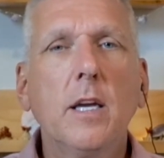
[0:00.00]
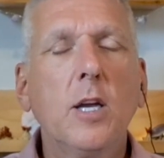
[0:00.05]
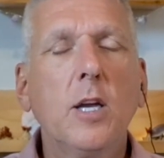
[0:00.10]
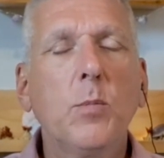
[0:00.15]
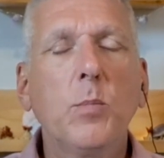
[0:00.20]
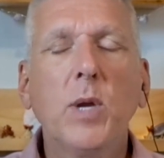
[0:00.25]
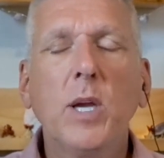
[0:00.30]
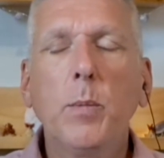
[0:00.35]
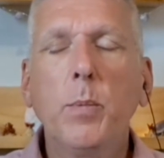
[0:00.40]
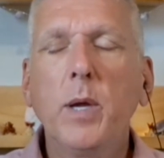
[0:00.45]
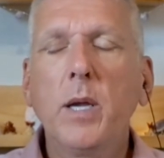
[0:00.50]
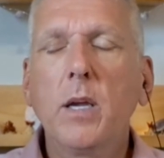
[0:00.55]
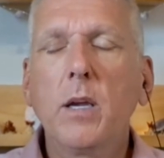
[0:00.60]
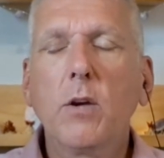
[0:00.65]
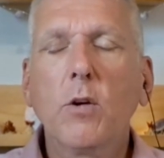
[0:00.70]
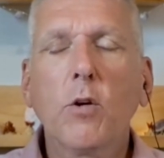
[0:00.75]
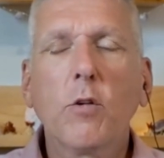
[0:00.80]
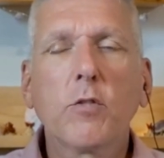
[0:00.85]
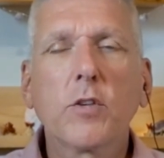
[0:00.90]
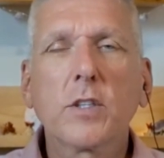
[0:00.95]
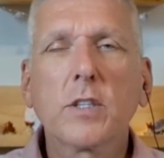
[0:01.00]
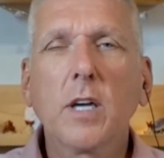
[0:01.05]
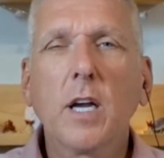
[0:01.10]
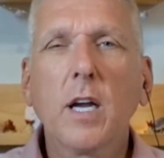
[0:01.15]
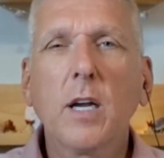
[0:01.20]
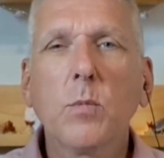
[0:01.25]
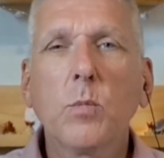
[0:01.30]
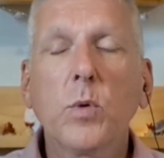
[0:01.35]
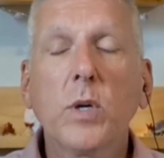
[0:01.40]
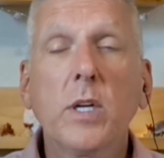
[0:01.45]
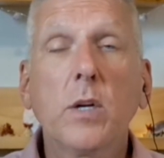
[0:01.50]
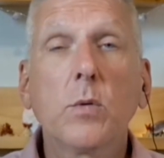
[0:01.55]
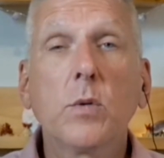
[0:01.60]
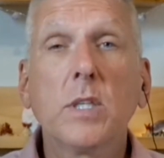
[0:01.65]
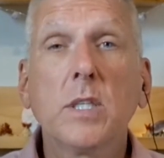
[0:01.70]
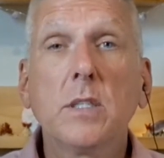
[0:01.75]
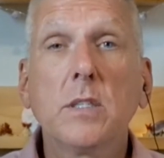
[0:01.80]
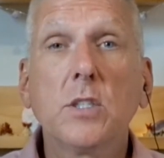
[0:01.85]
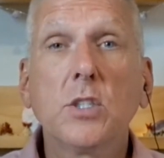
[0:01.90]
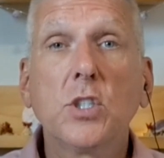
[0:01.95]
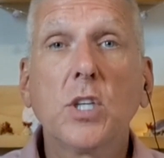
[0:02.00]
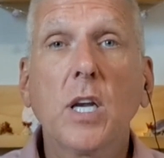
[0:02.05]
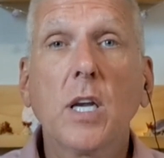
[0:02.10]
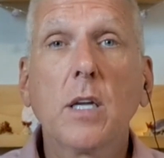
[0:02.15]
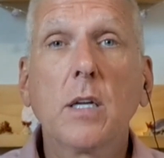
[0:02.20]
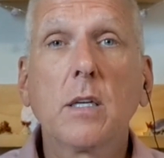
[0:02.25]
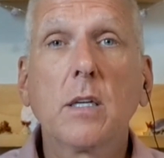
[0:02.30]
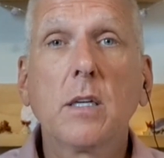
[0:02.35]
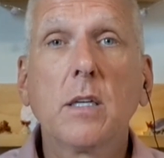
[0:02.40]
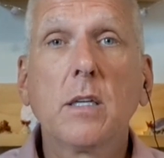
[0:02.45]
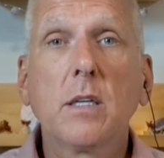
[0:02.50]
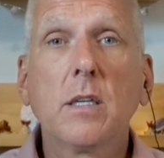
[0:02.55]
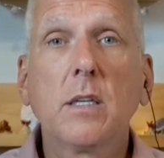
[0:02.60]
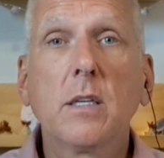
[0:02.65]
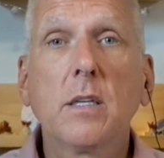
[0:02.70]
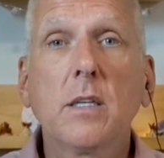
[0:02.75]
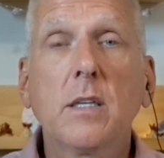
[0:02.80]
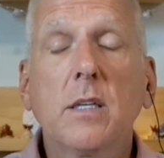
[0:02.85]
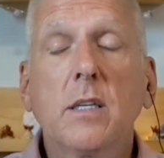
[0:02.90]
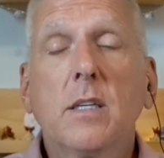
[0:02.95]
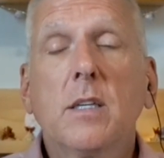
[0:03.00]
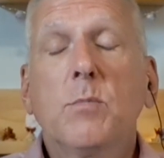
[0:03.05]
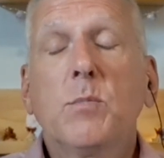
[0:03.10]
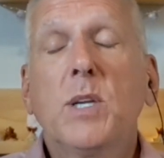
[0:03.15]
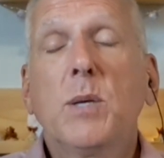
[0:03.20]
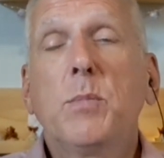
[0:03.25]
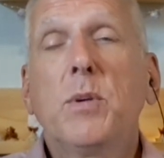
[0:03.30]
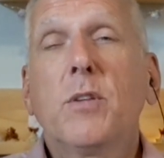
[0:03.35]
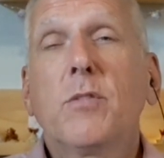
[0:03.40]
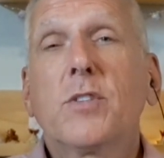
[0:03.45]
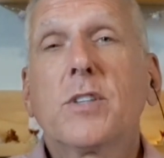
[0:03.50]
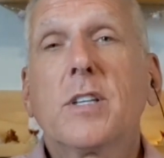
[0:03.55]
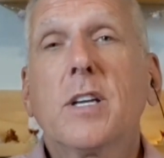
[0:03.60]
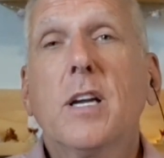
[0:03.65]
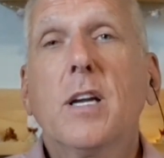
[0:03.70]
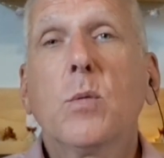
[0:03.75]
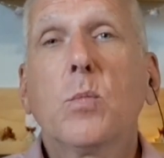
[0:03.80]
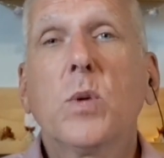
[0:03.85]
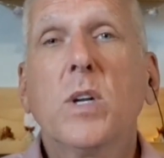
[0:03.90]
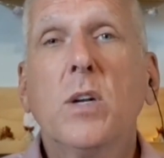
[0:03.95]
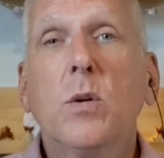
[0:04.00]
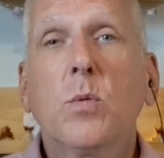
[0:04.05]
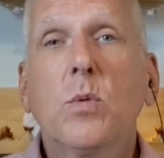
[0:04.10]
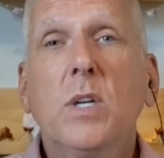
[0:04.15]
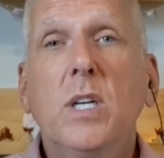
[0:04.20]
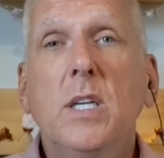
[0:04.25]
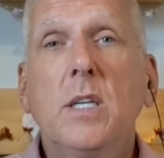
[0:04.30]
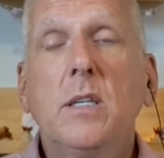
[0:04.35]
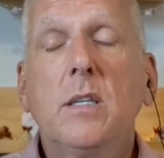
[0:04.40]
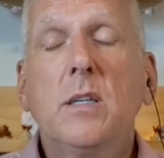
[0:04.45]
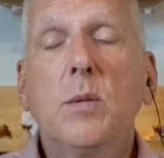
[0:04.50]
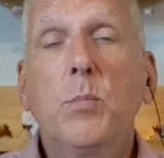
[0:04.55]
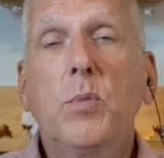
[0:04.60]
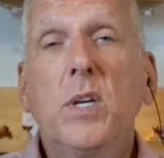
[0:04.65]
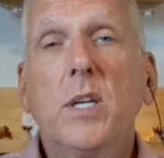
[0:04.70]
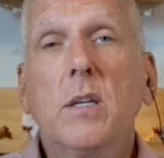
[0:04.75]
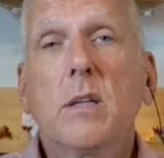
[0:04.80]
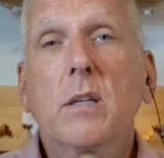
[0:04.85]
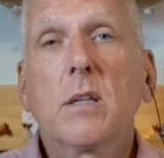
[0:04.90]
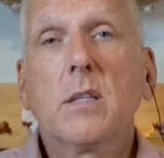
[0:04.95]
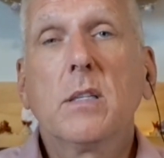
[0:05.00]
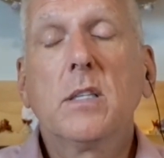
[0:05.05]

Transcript: maybe over time we don't need to chant. And maybe over time we don't need to breathe.